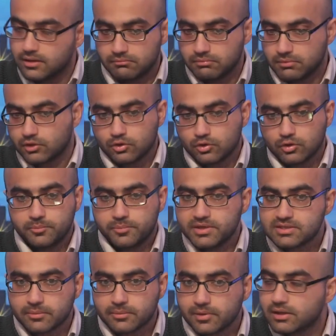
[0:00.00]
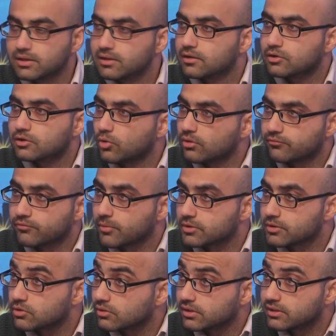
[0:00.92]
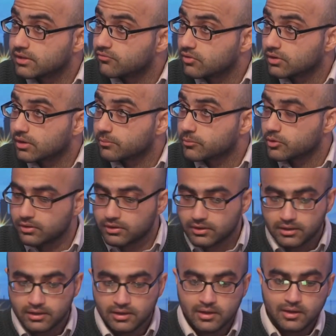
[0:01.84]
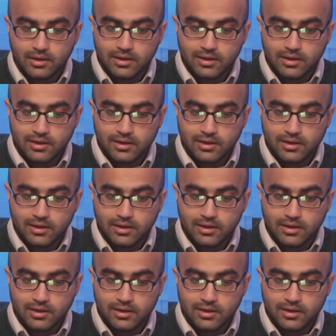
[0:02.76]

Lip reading: It could be somebody from a totally different community.